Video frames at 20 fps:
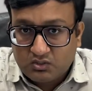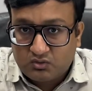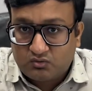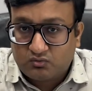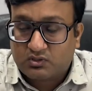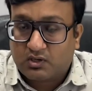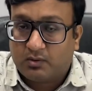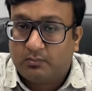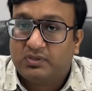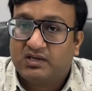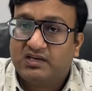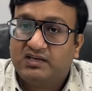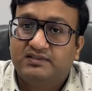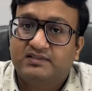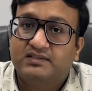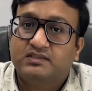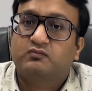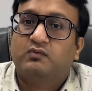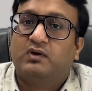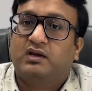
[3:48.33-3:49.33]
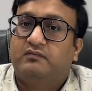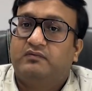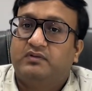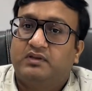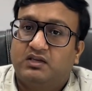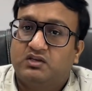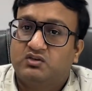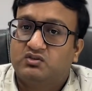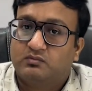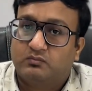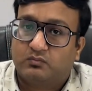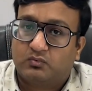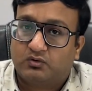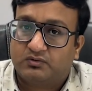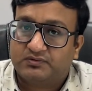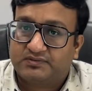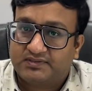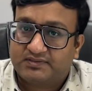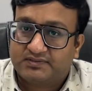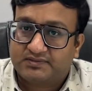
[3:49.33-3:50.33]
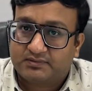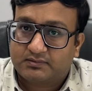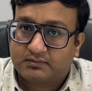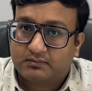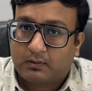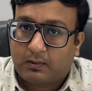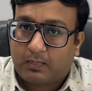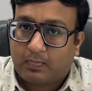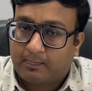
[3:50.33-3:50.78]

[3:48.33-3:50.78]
to complete this verification process.